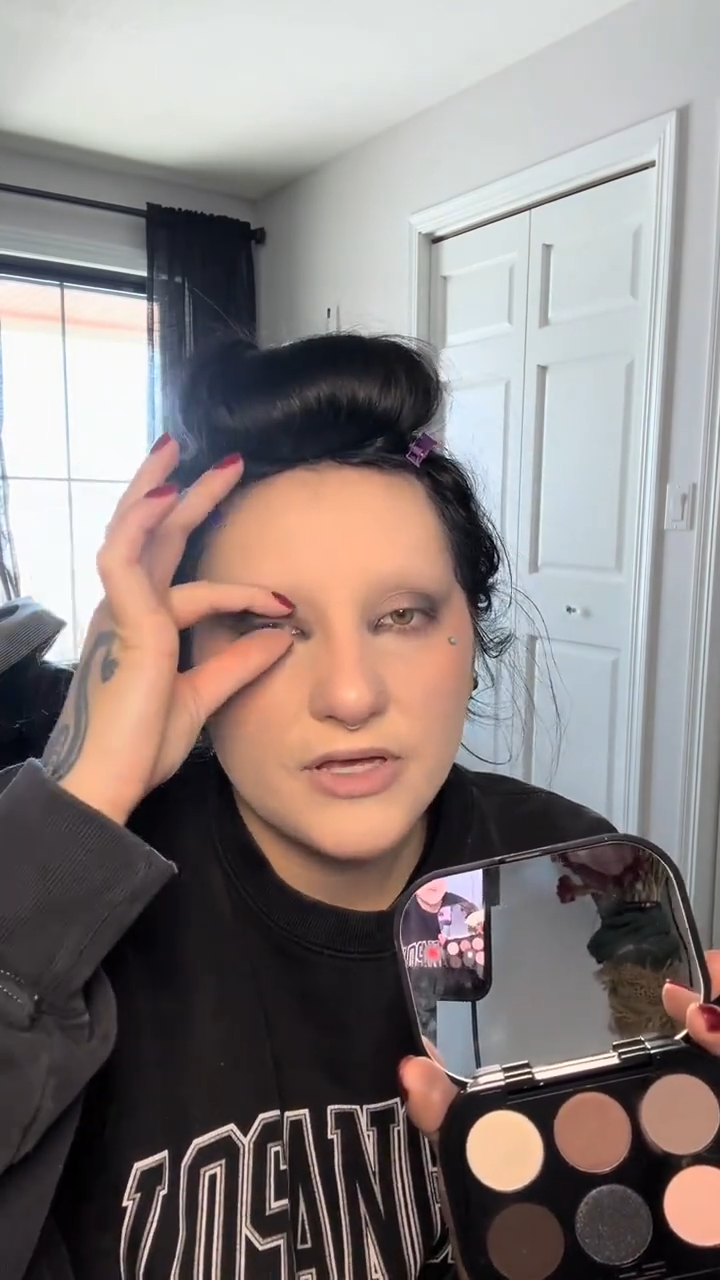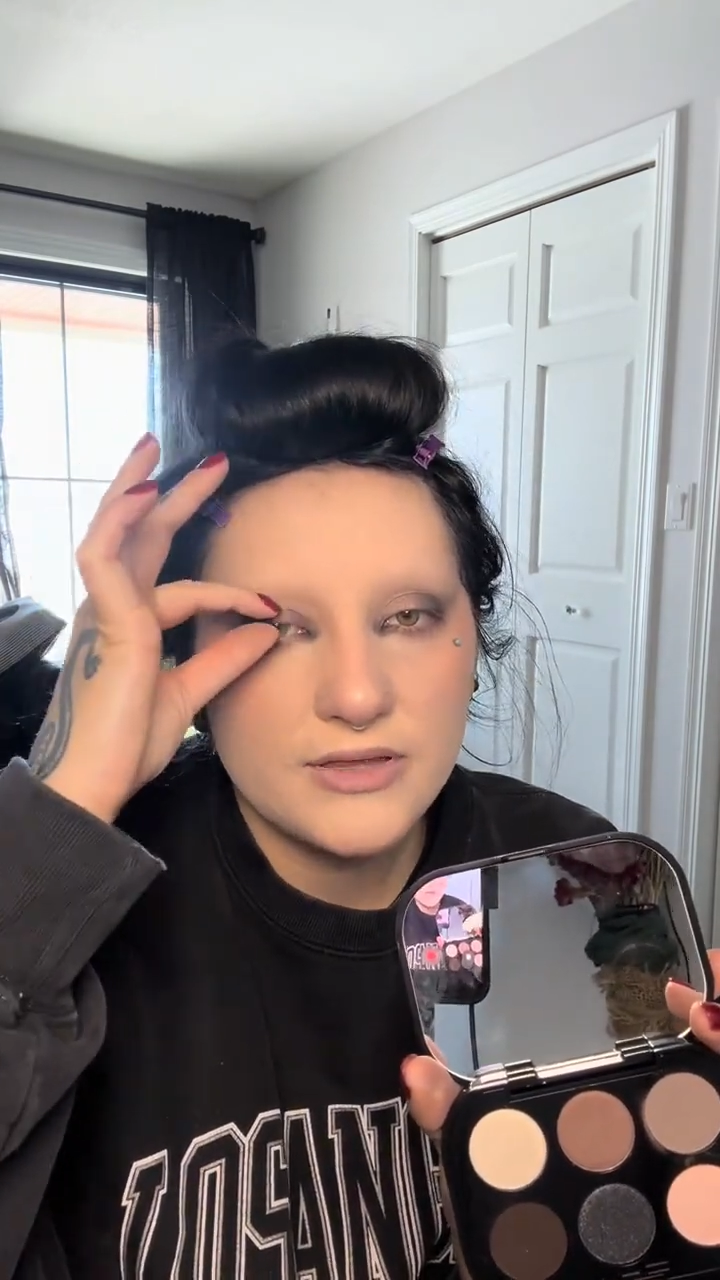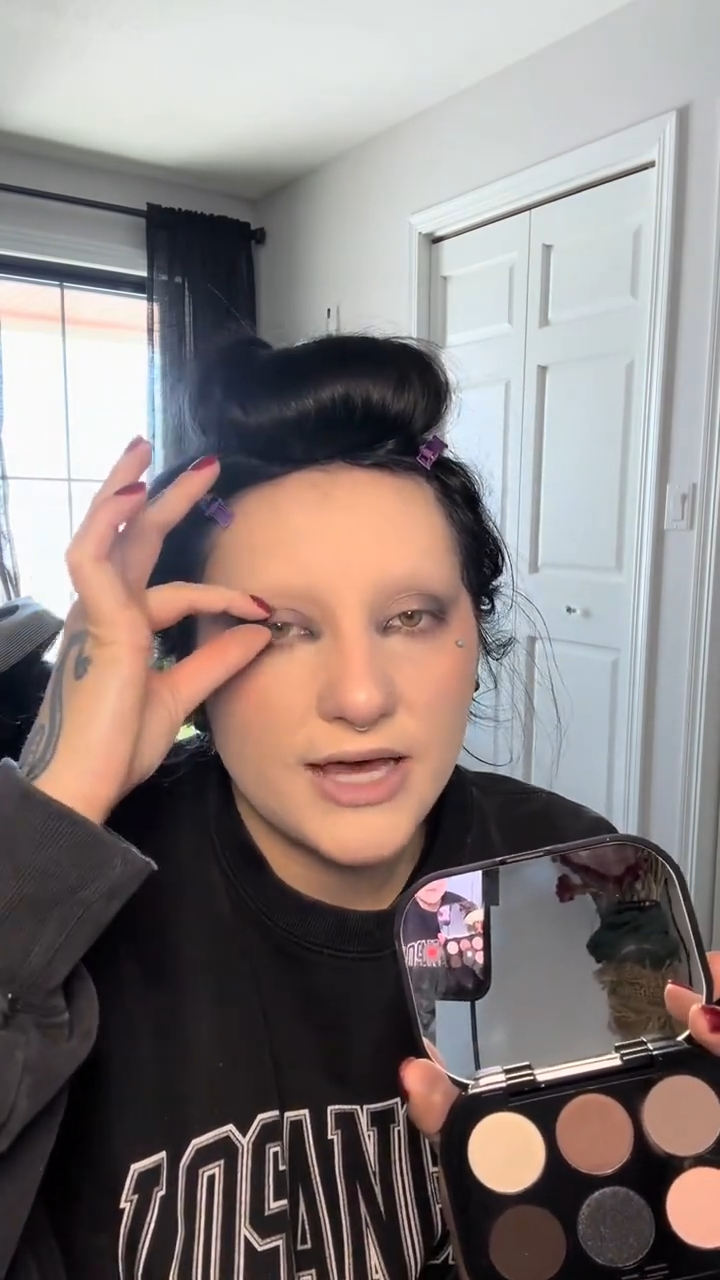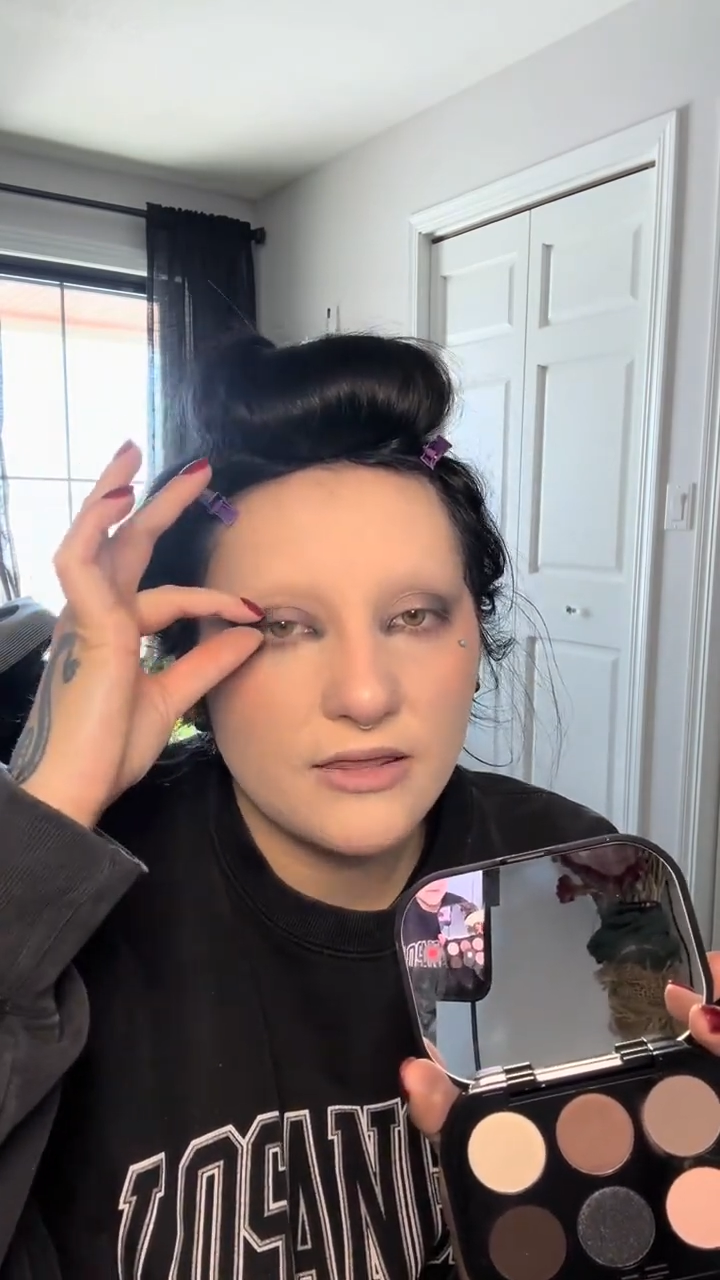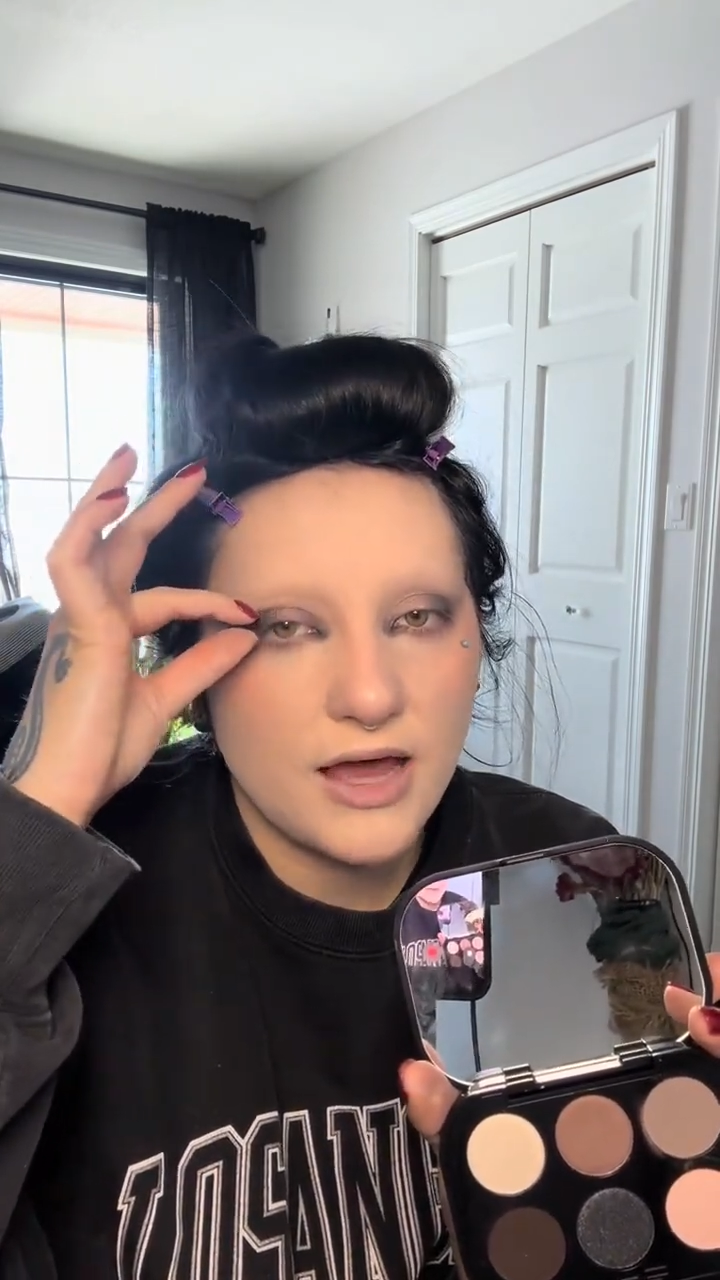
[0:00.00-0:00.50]

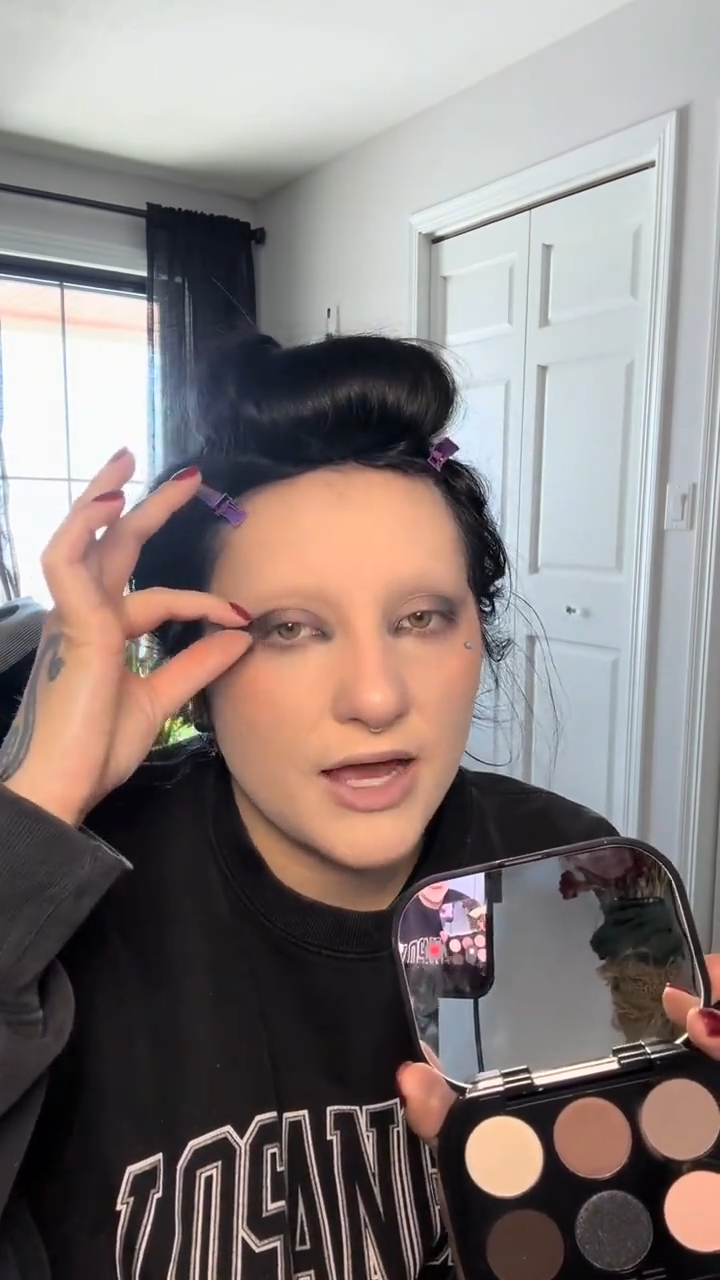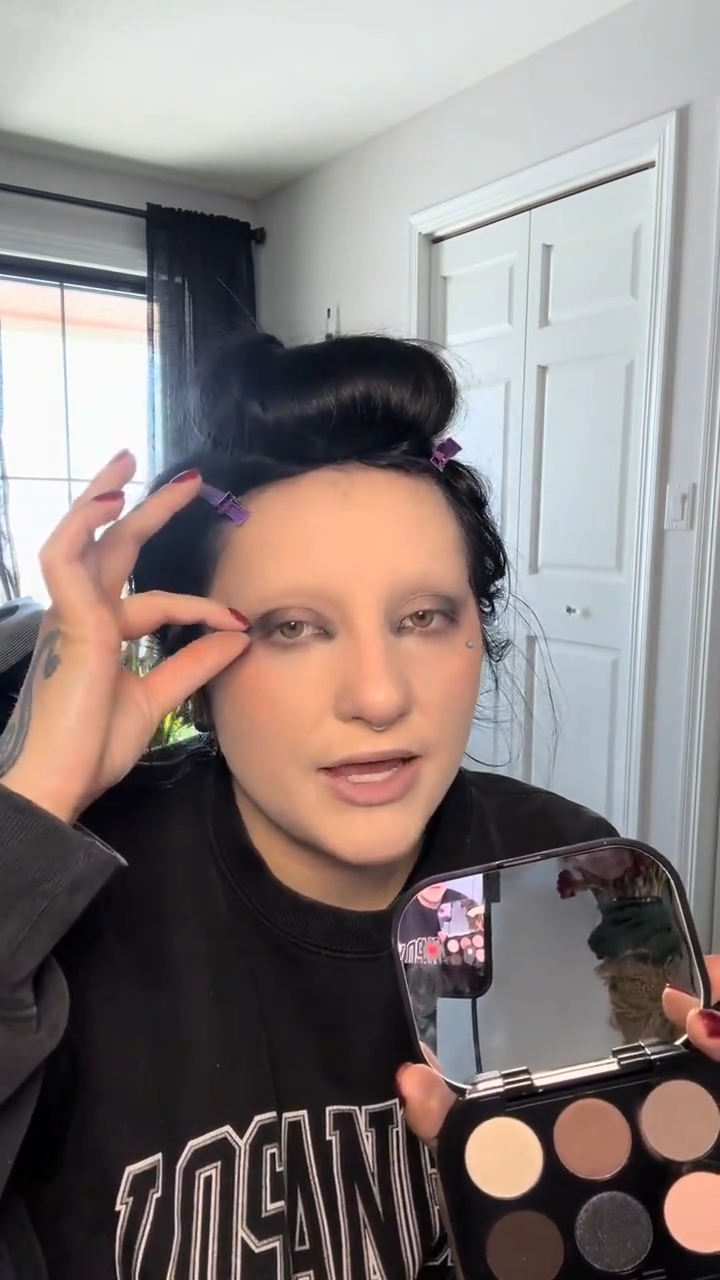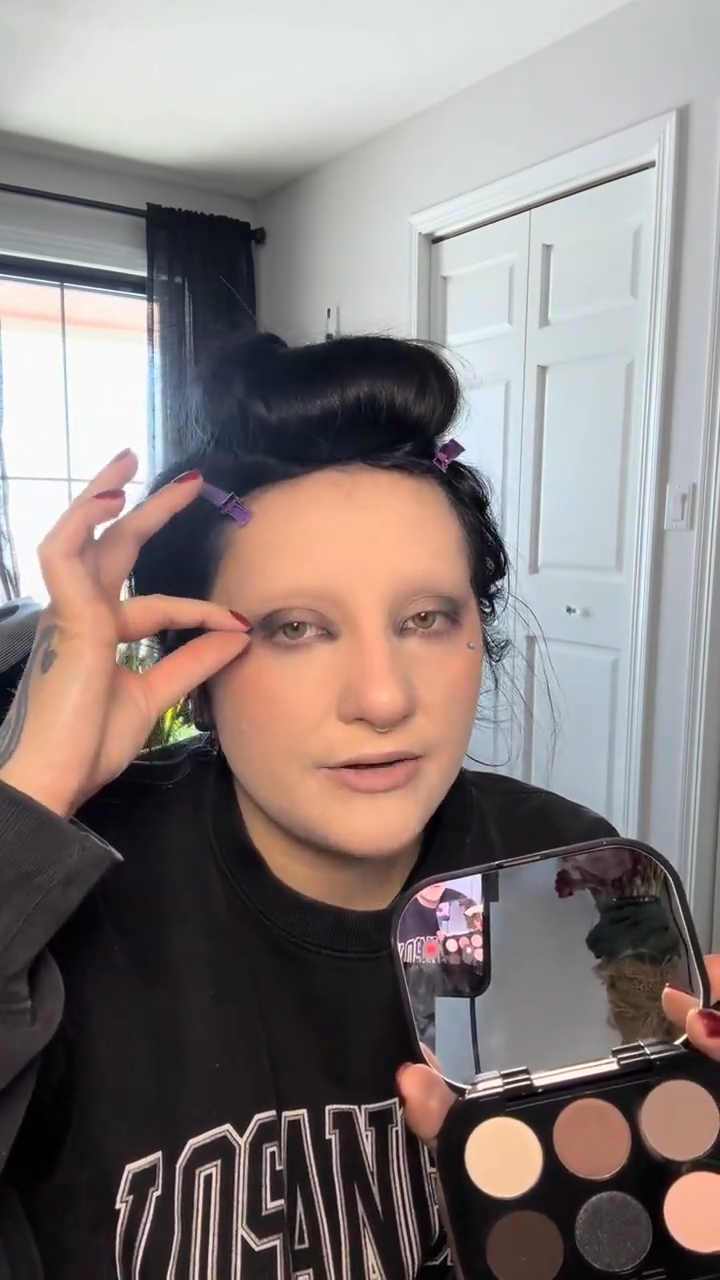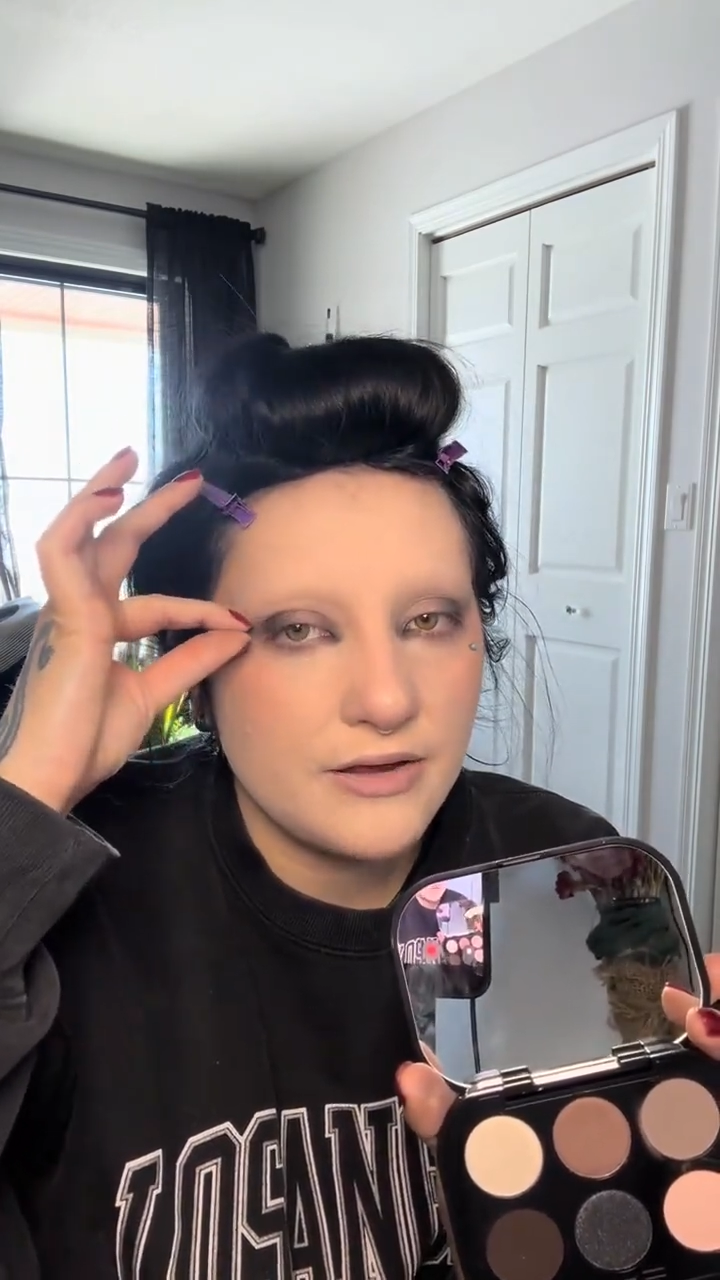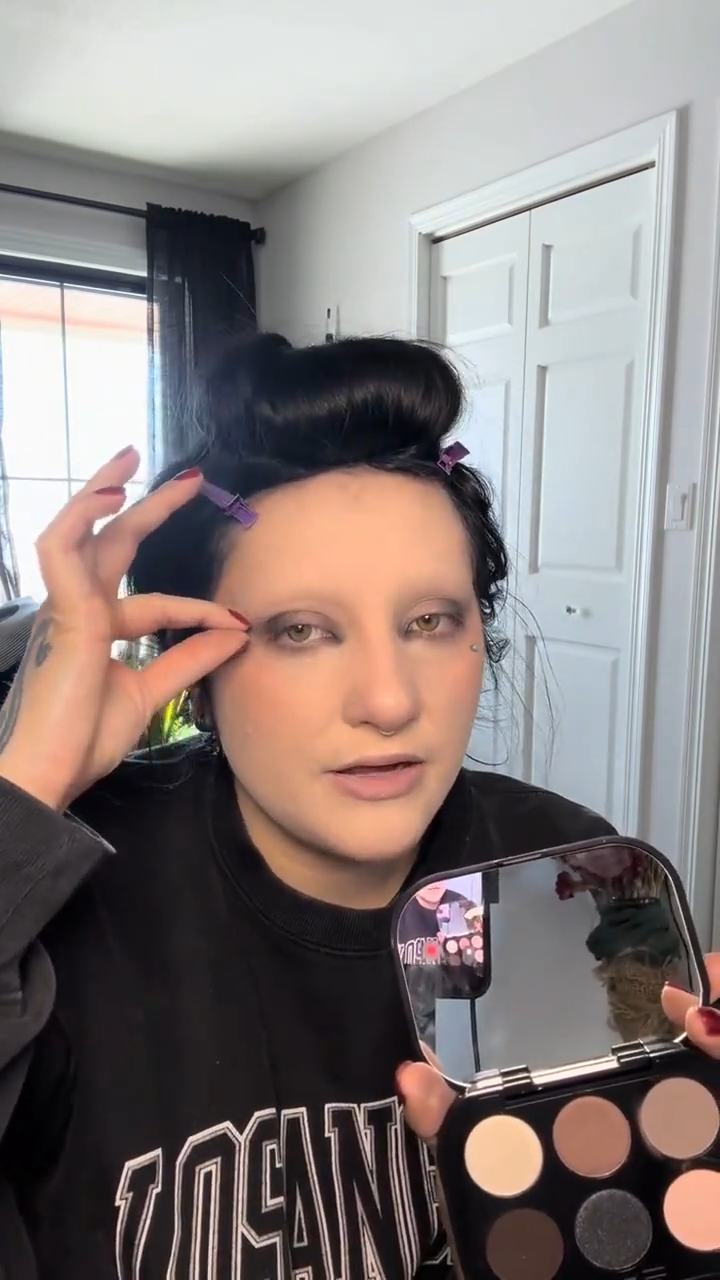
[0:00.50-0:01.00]
that line.